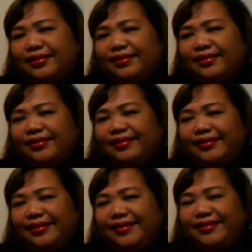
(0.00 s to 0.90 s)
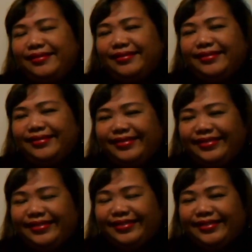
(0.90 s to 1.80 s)

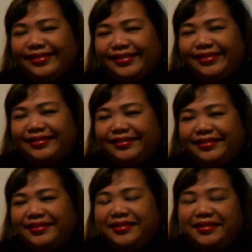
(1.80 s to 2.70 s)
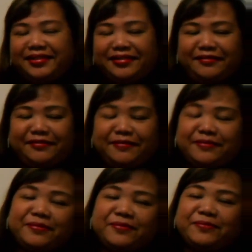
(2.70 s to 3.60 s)

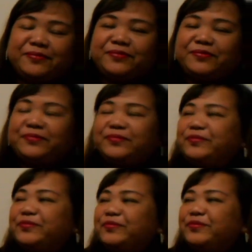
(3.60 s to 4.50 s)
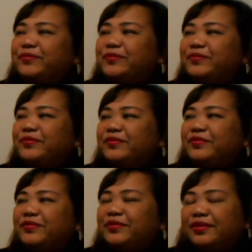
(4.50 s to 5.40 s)

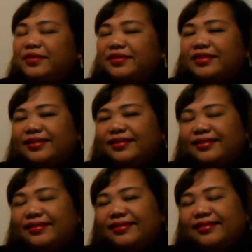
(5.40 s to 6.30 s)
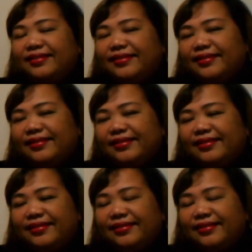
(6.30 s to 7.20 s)

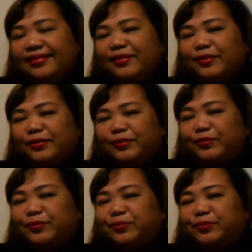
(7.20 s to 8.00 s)
No words are spoken by the person on screen.